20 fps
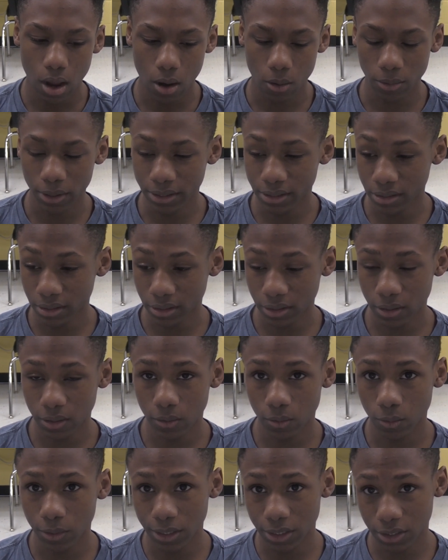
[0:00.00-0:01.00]
recently
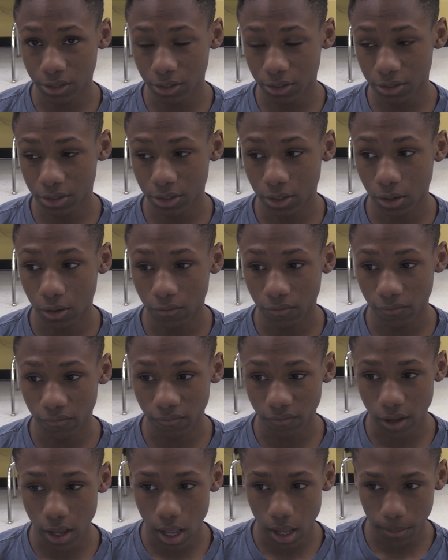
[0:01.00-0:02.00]
researched off
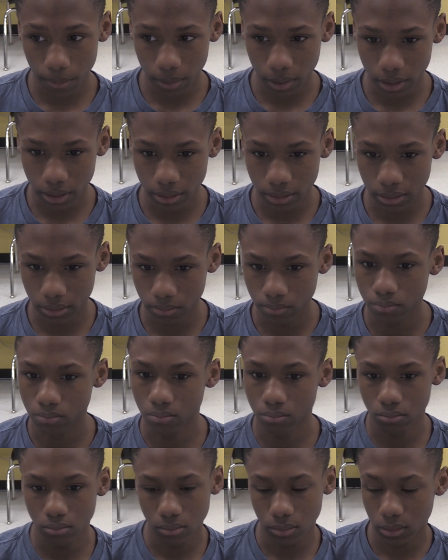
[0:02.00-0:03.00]
of COPPA and
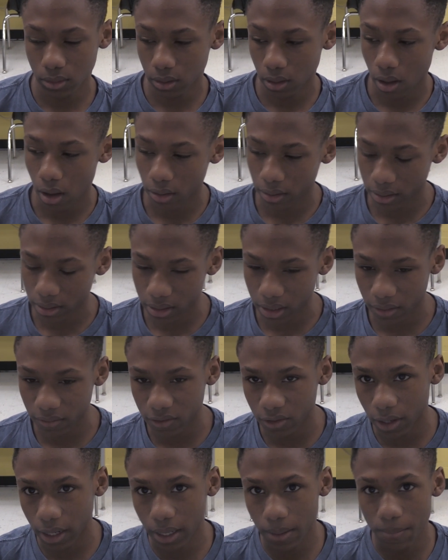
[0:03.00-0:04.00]
all this stuff
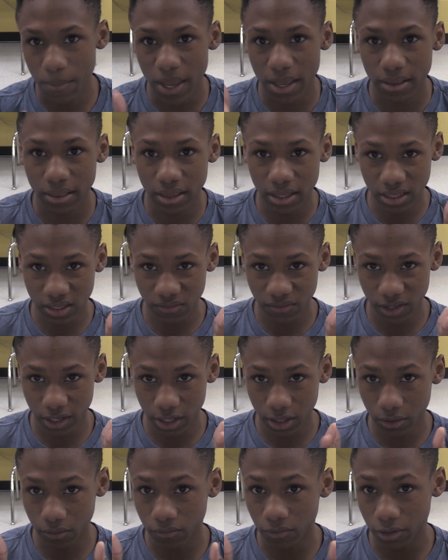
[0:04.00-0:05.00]
so I can make this
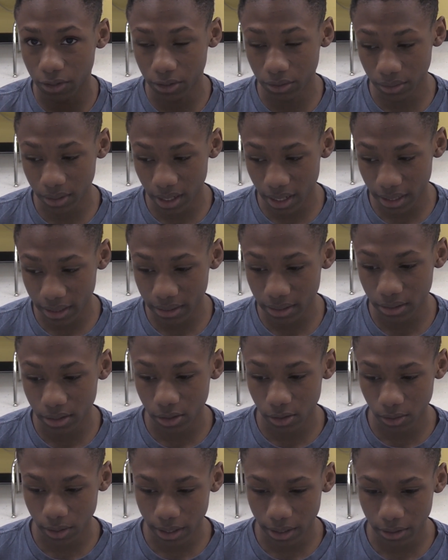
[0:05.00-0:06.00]
video for you guys and
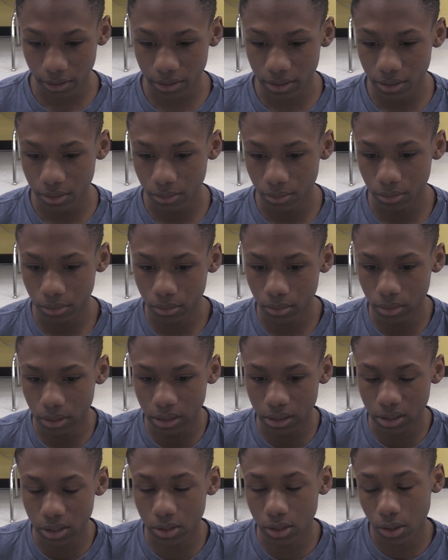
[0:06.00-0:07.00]
creators who
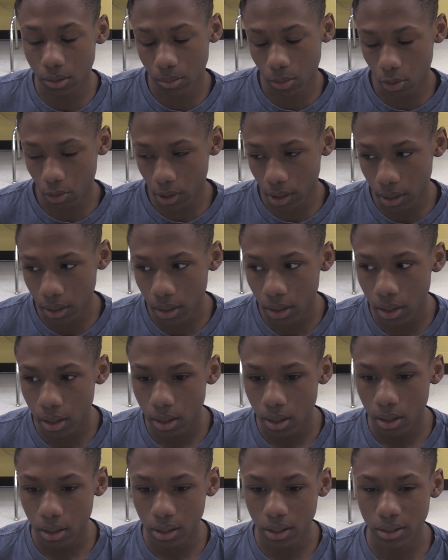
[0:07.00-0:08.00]
need to know more,
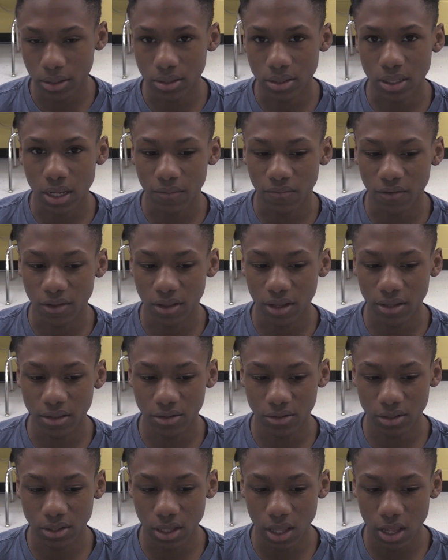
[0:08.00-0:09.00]
because I feel like
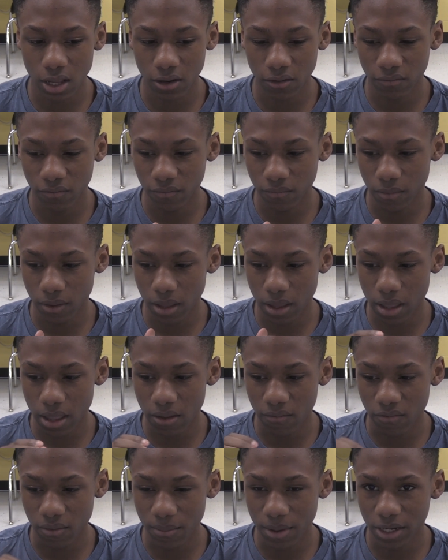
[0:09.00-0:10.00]
there's a lot of
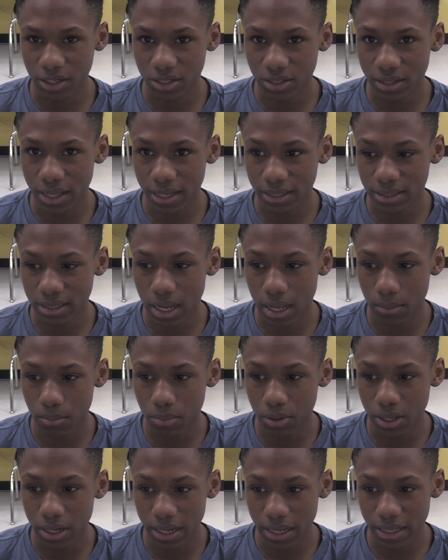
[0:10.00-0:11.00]
information that's not
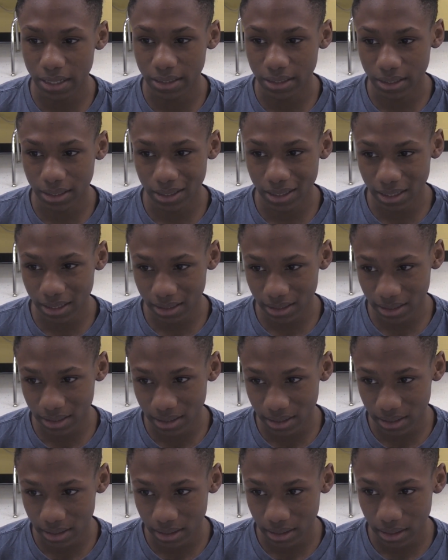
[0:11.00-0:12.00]
put into
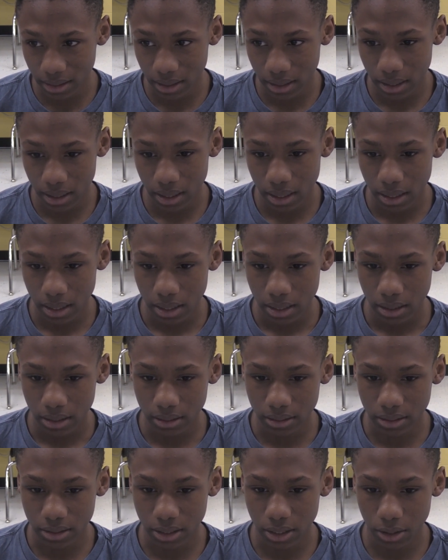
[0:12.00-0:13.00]
this.
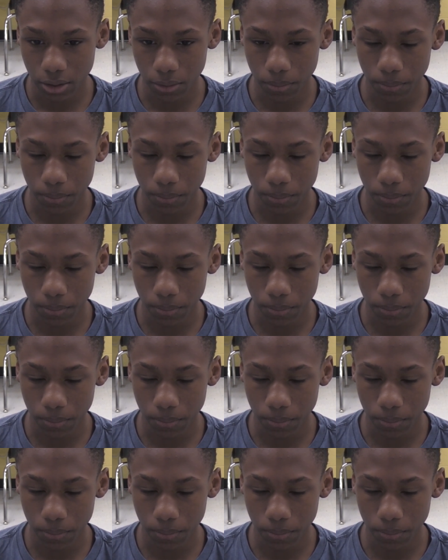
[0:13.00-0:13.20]
And so,